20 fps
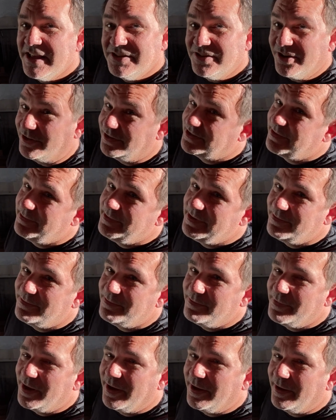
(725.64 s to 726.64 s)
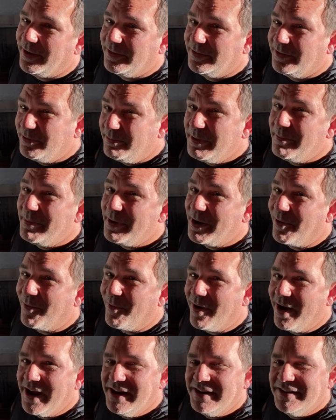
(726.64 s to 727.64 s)
So it's going to be a little bit better
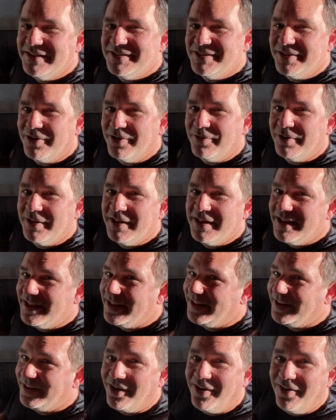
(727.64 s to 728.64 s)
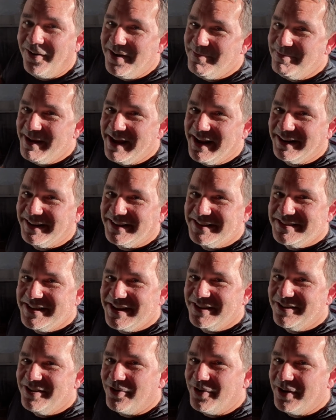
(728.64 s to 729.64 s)
wine. So all right, man, let's
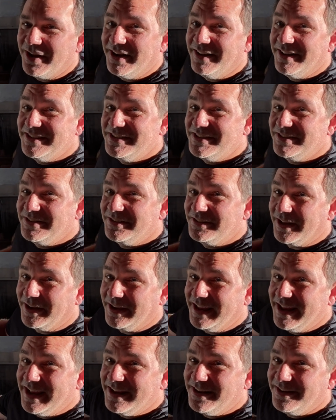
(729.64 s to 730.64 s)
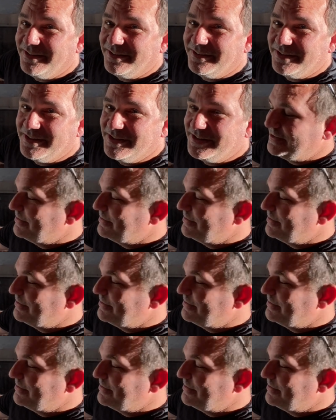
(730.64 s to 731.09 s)
get going. This is, again, this